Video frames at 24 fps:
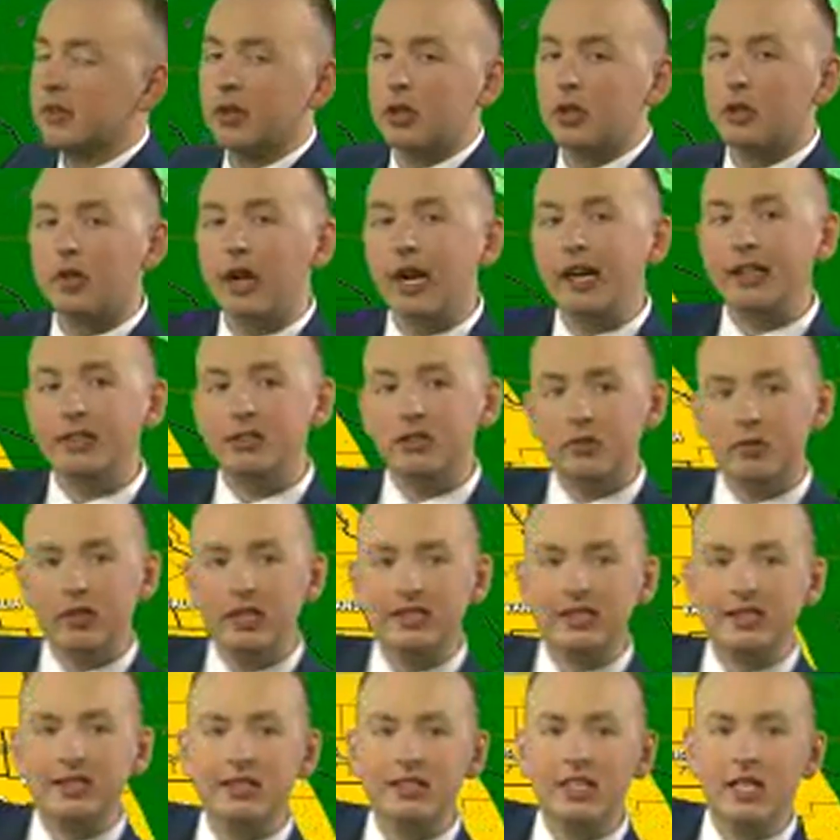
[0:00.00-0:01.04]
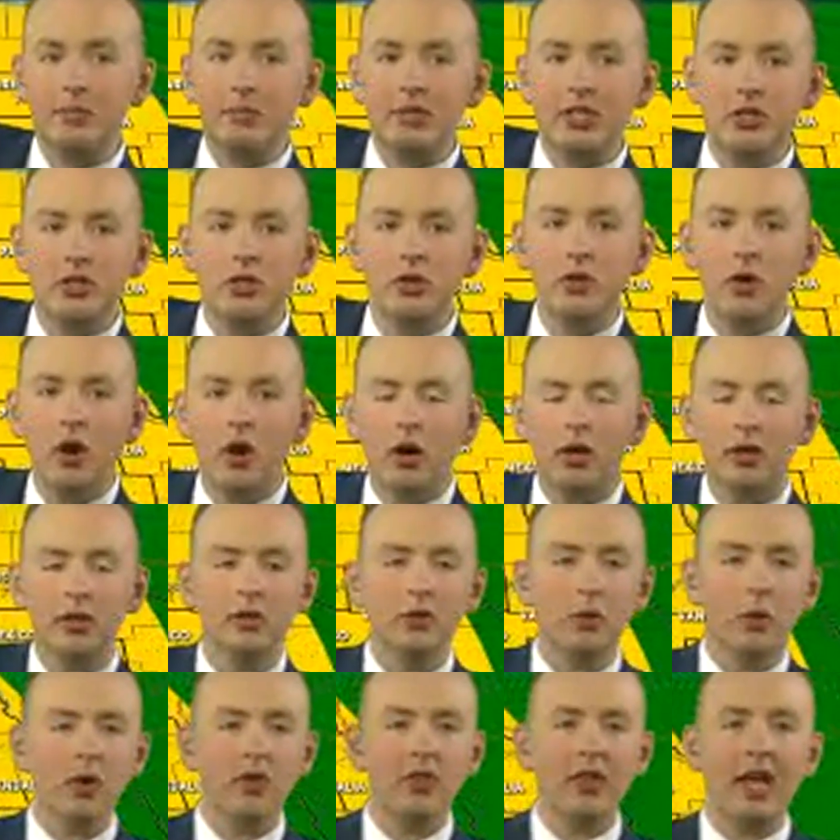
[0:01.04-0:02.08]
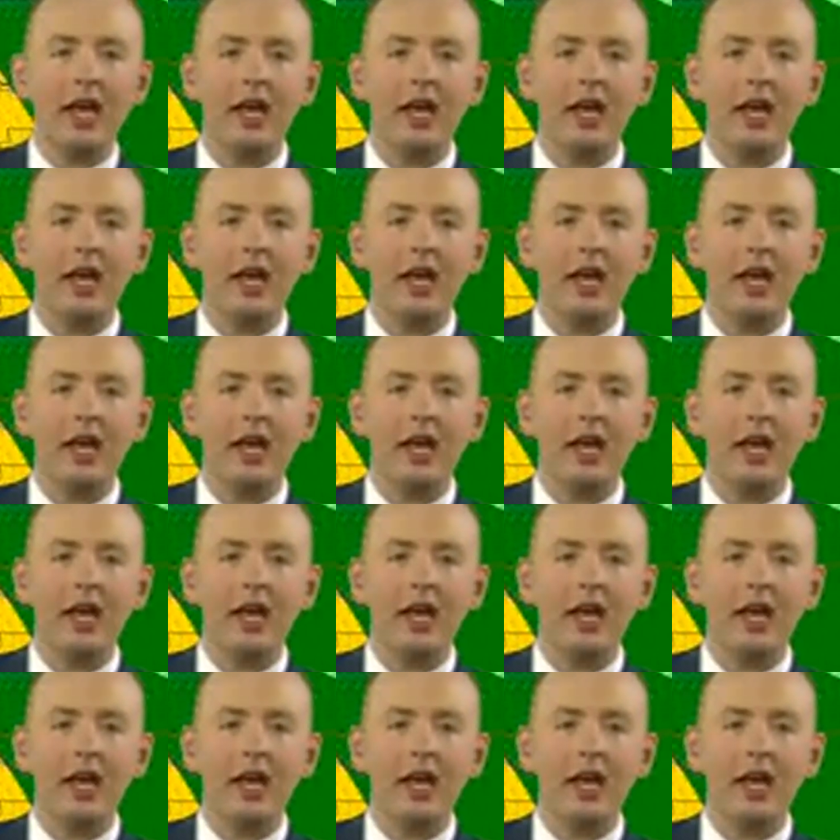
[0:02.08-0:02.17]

The greatest risk is going to be to our north